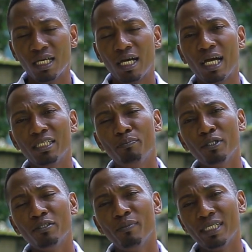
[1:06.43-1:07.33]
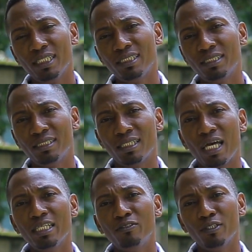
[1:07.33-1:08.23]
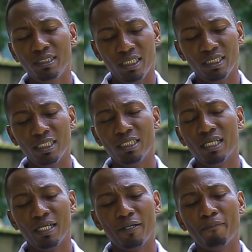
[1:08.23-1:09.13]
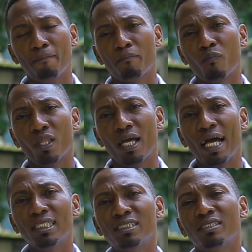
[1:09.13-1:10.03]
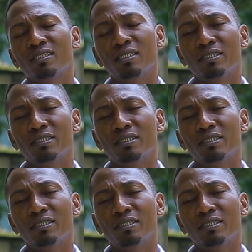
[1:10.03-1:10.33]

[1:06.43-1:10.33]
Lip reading: And both markets are interested in us